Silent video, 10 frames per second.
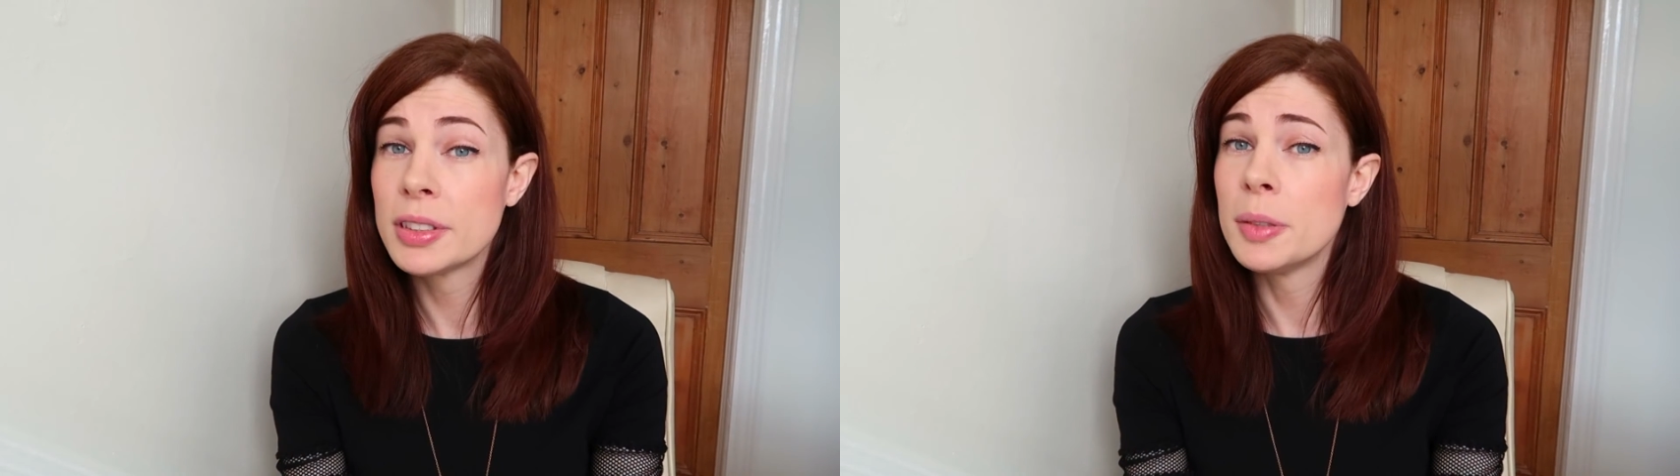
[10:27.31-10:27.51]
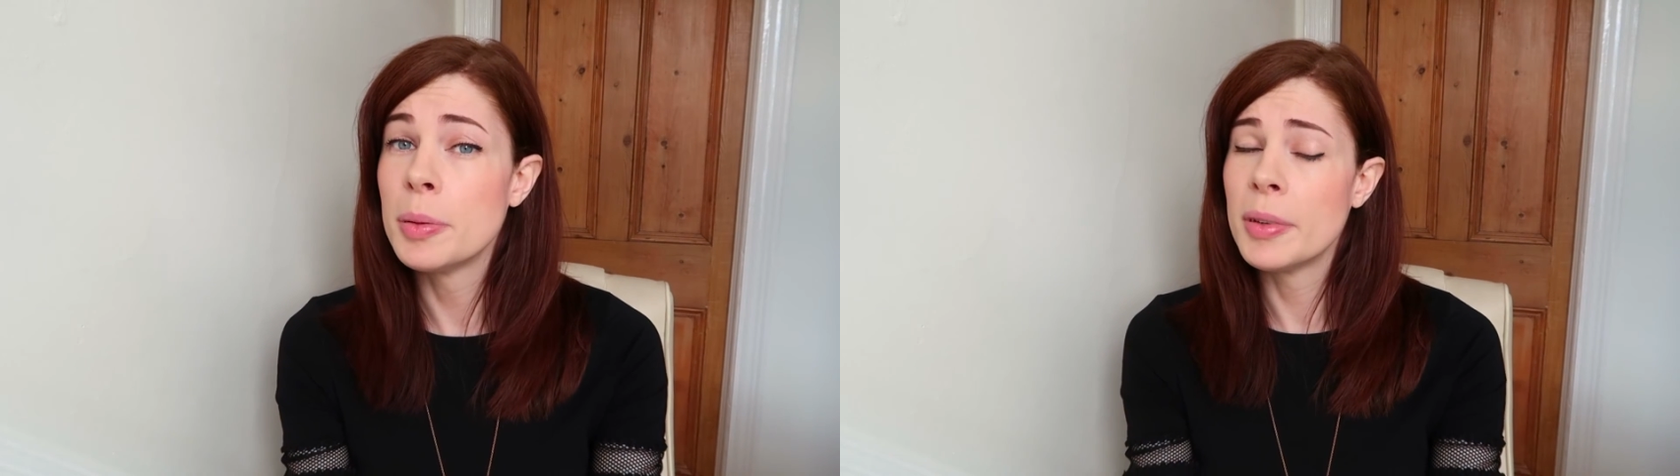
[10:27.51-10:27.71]

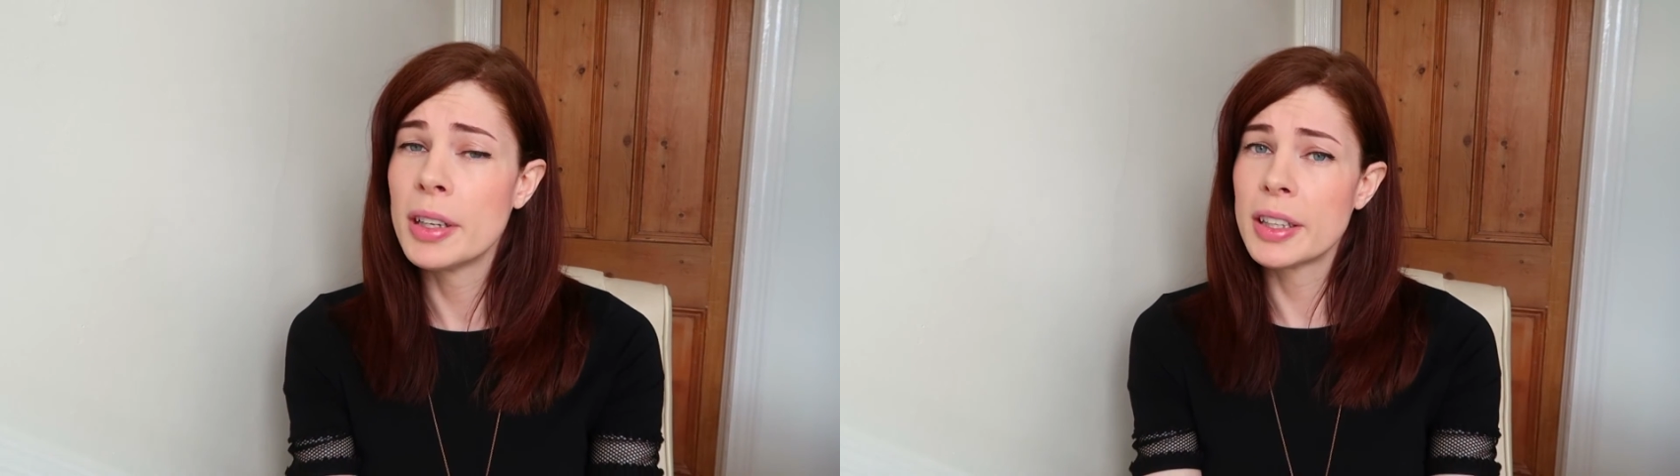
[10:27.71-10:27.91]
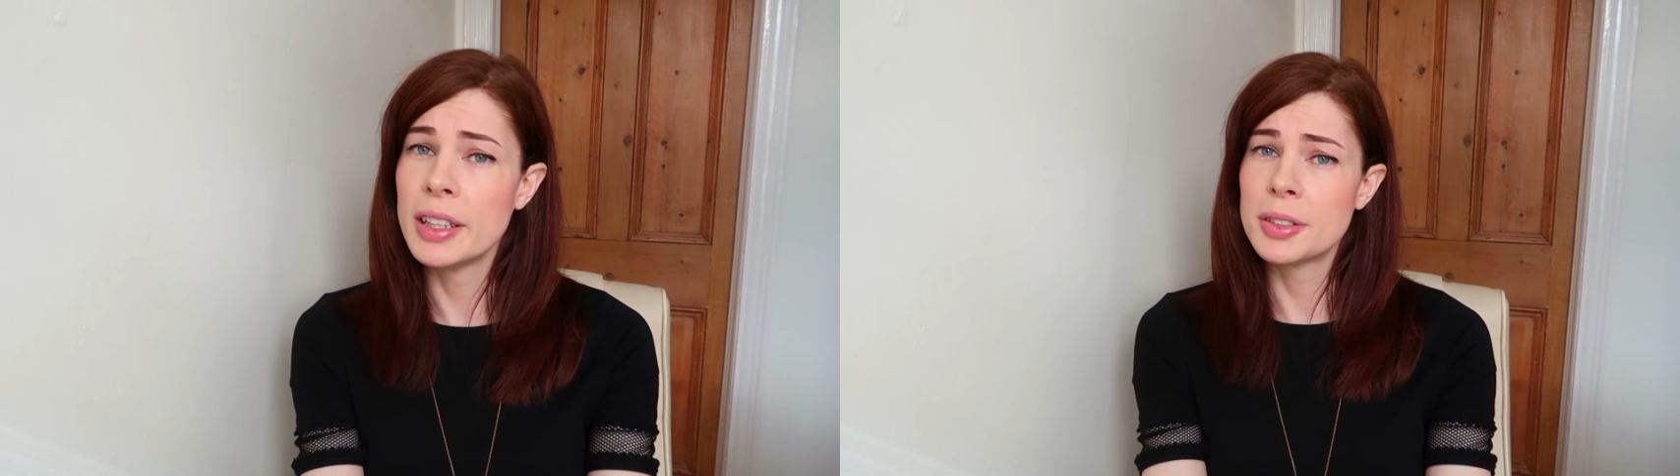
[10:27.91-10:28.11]

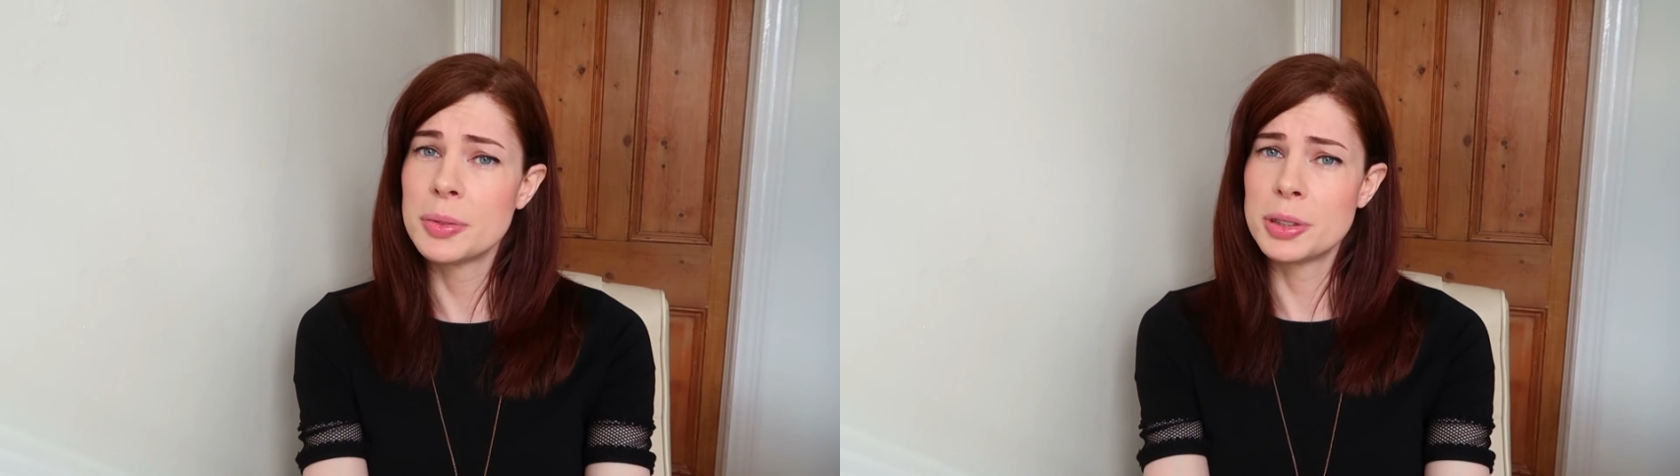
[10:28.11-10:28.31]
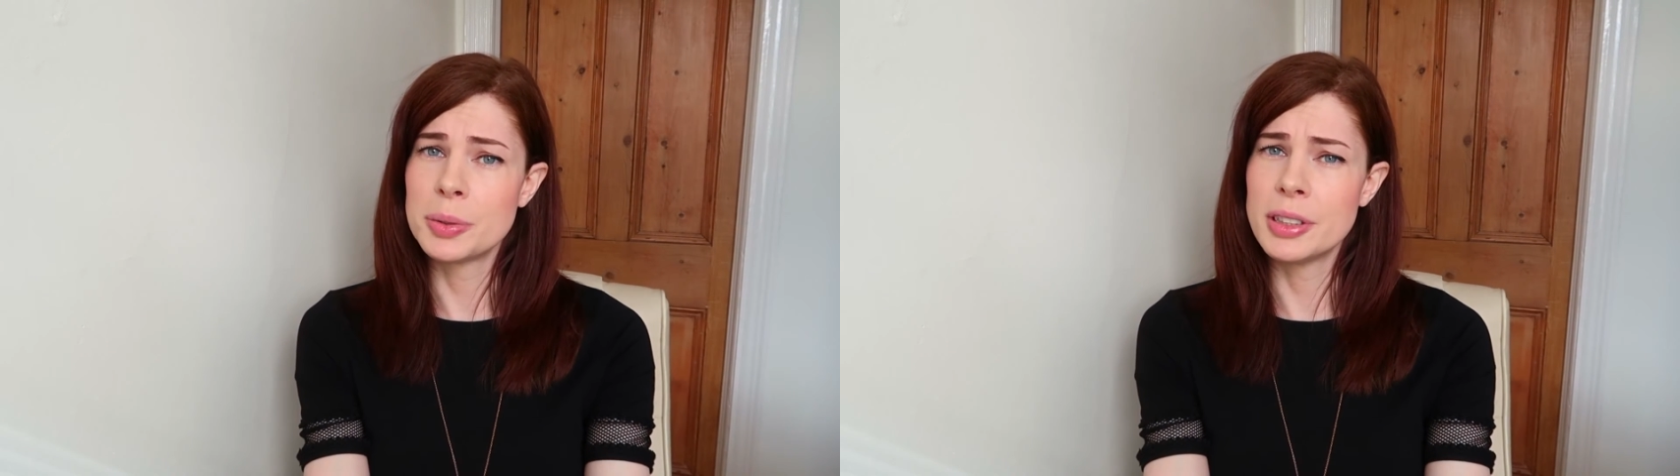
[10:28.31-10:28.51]
supermarkets
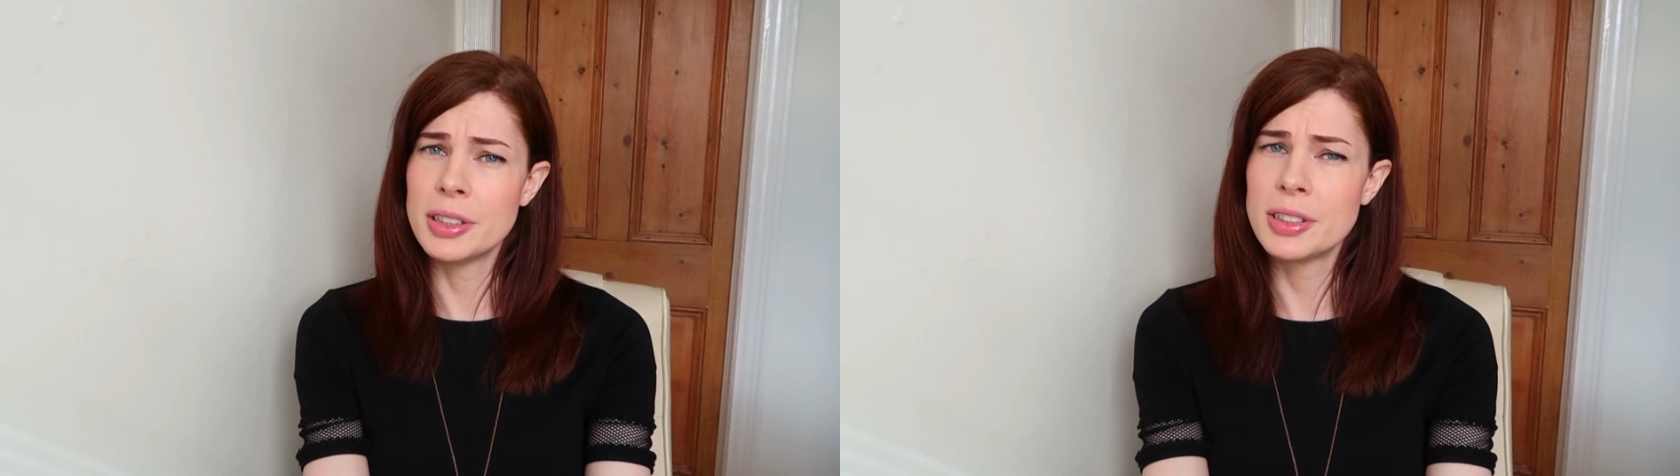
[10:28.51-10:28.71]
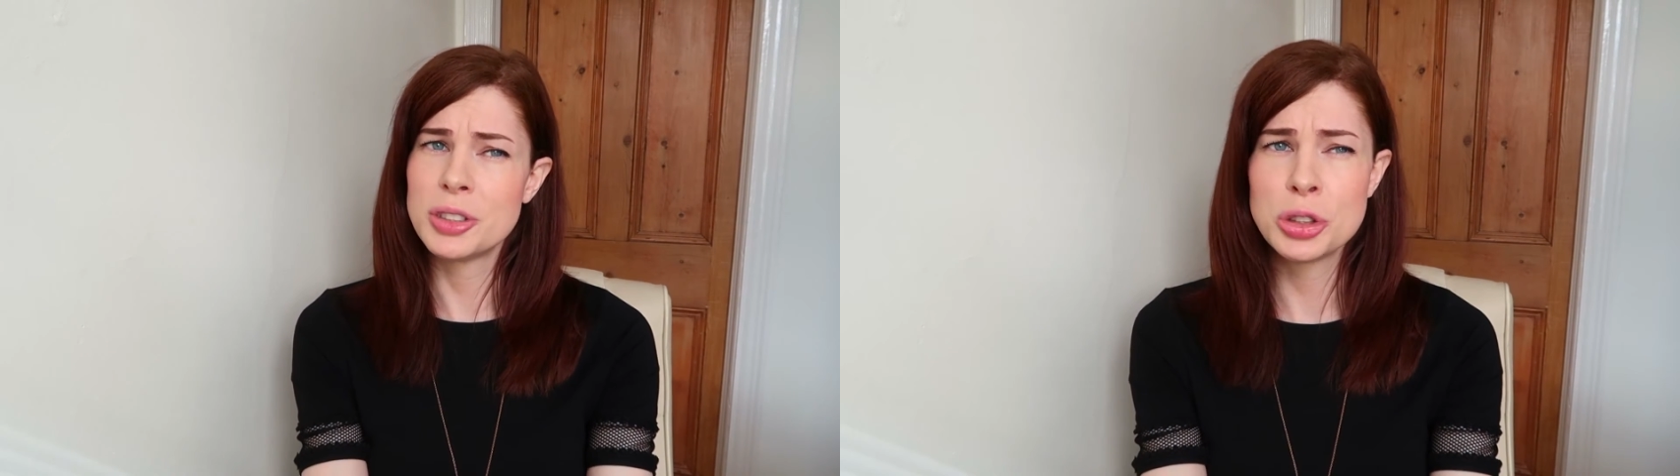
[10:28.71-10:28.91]
which were
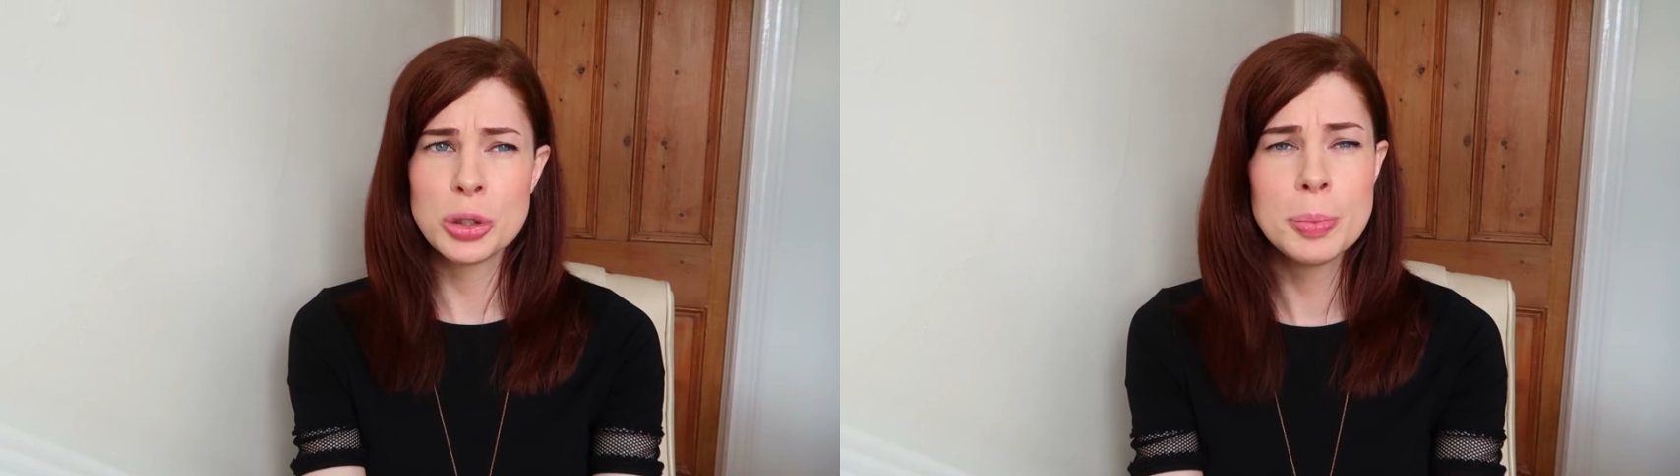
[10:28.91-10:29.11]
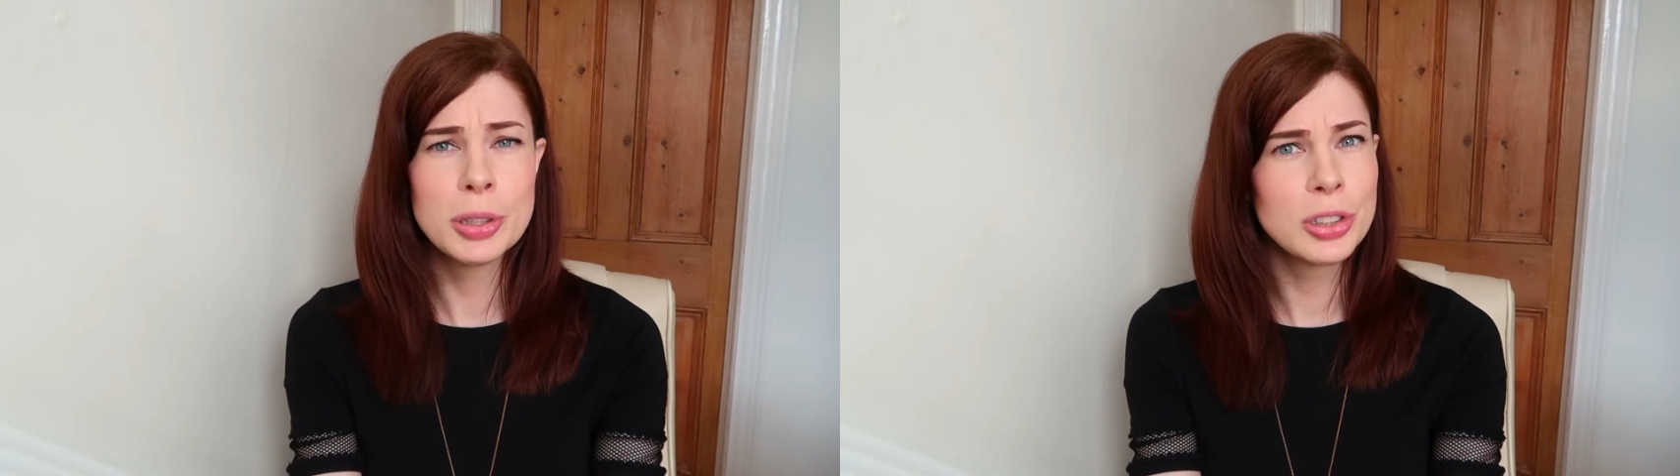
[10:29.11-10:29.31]

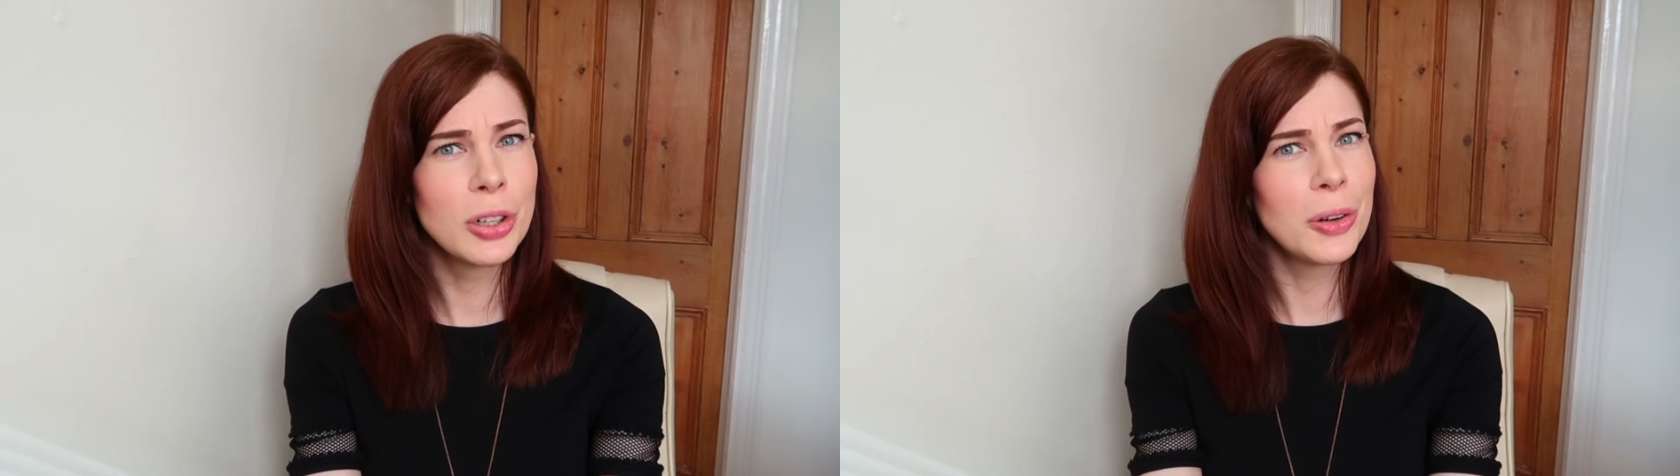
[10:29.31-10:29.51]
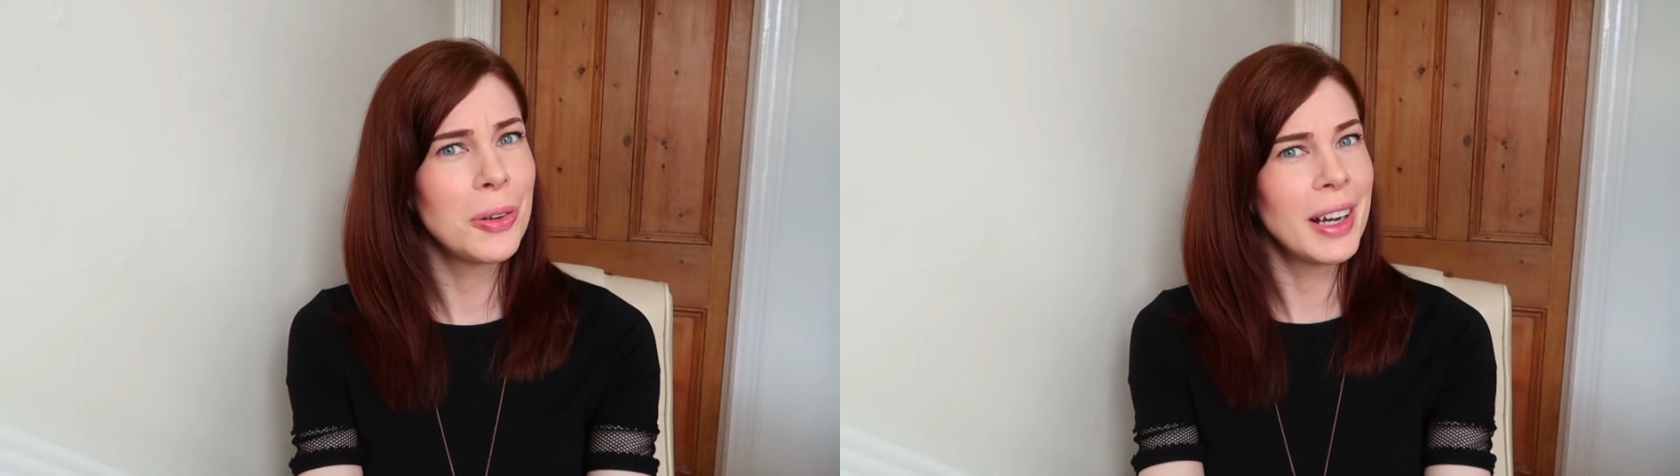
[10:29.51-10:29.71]

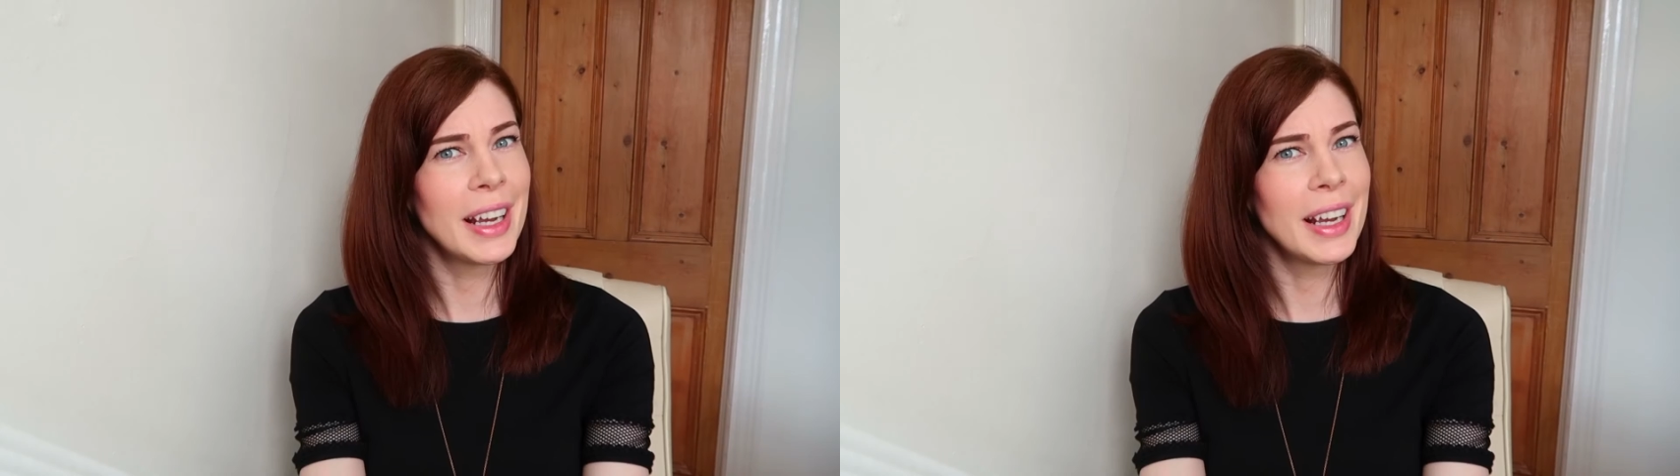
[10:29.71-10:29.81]
Supersol